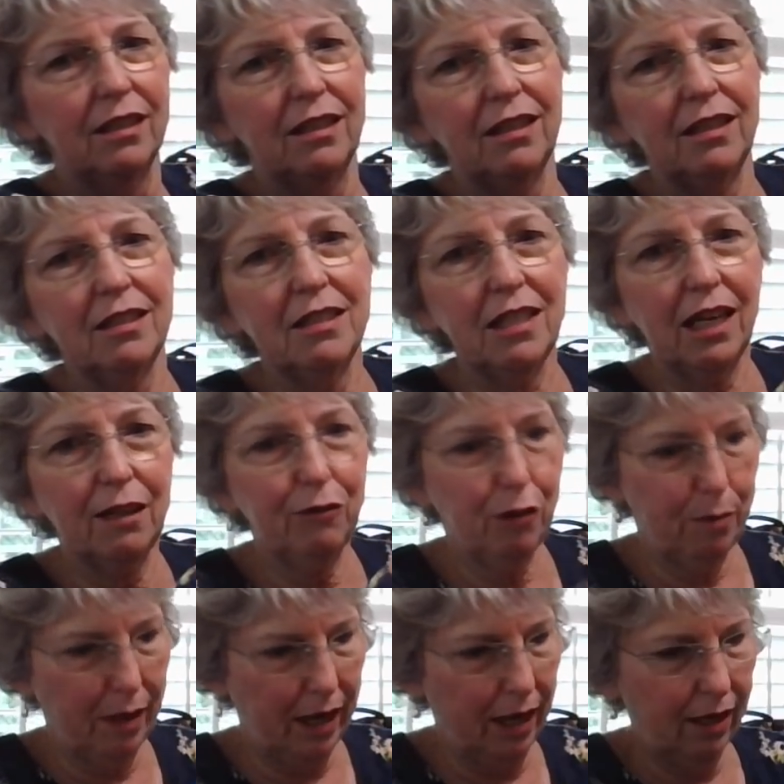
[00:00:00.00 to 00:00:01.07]
inside of her
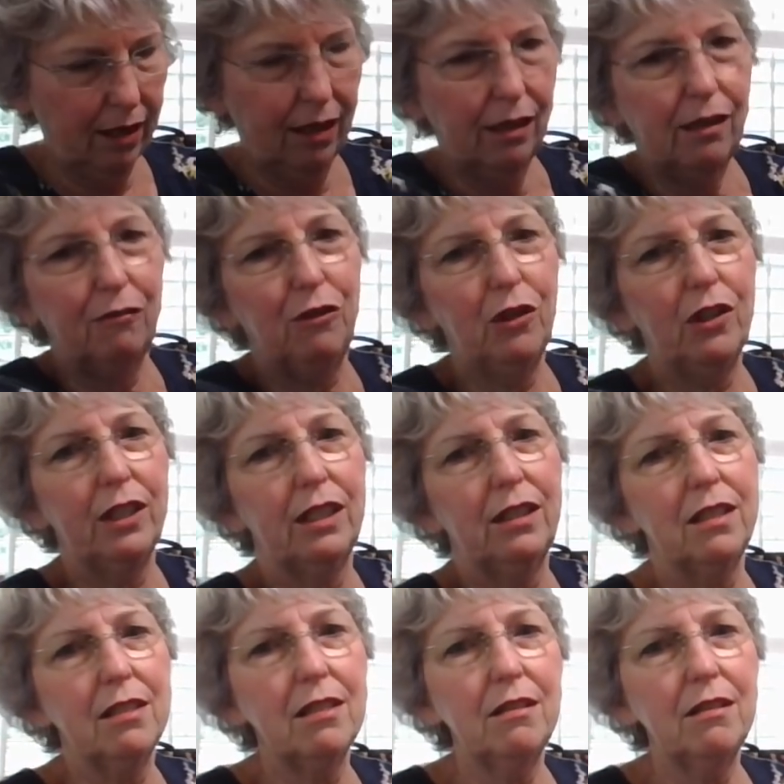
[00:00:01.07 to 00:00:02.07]
bag, and if you look at this